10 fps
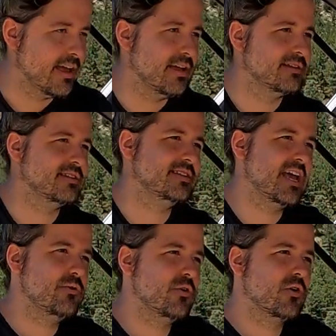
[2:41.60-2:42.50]
And the
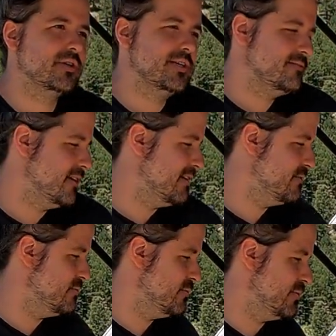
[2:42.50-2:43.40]
day we were leaving,
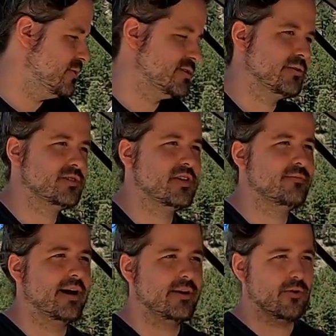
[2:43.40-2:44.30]
we went to go say
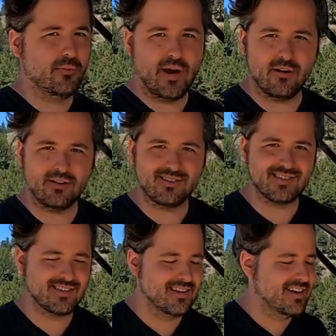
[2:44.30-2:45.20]
bye to her
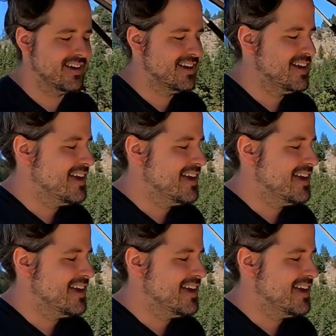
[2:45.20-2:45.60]
parents. Mm-hmm.